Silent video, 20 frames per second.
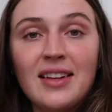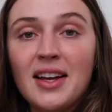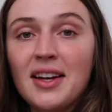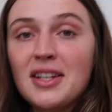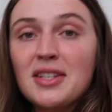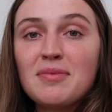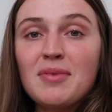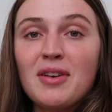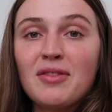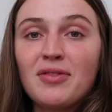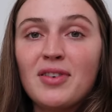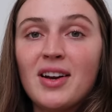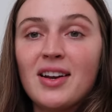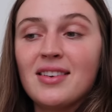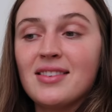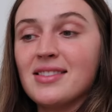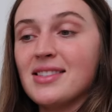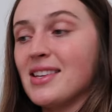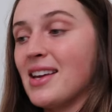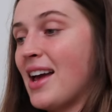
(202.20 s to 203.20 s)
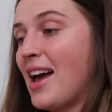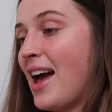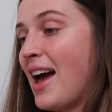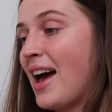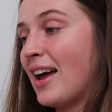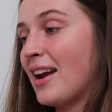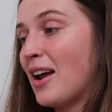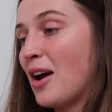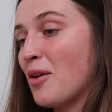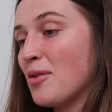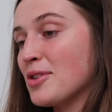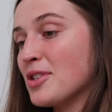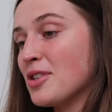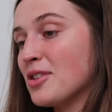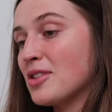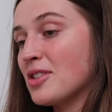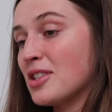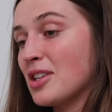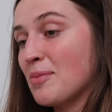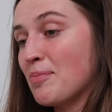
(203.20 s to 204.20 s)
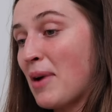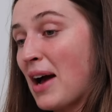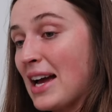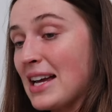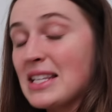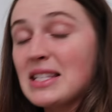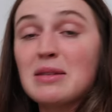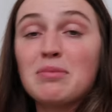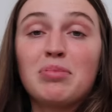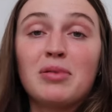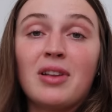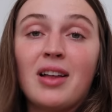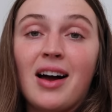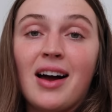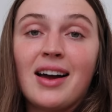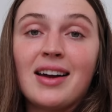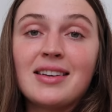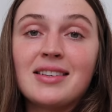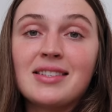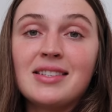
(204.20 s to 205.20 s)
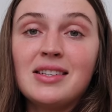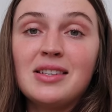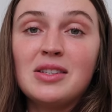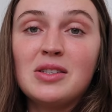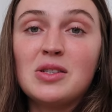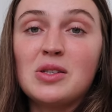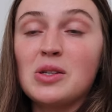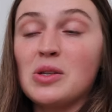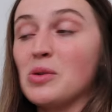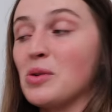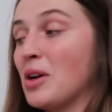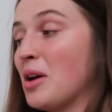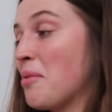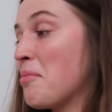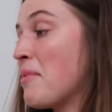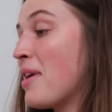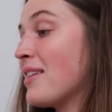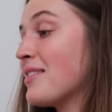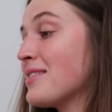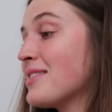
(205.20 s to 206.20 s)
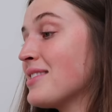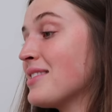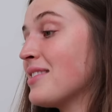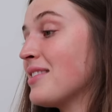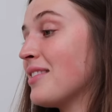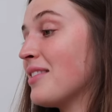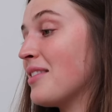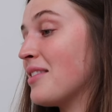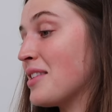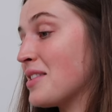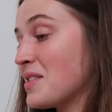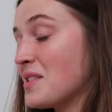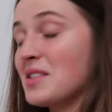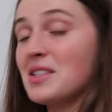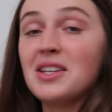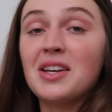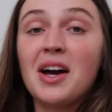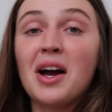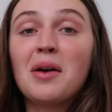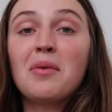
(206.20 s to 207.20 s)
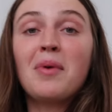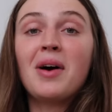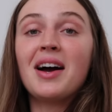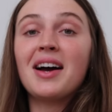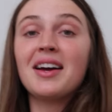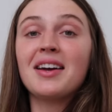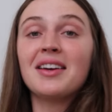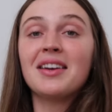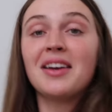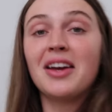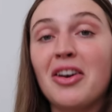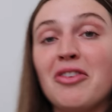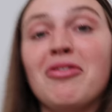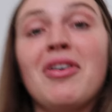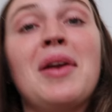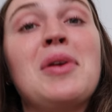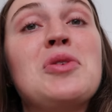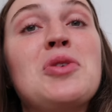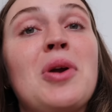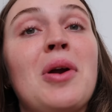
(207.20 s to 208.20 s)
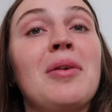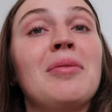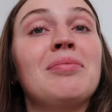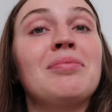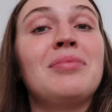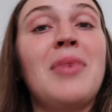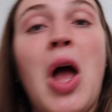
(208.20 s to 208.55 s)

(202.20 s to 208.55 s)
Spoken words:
let us, my friends, head out to buy supplies to commence this DIY adventure.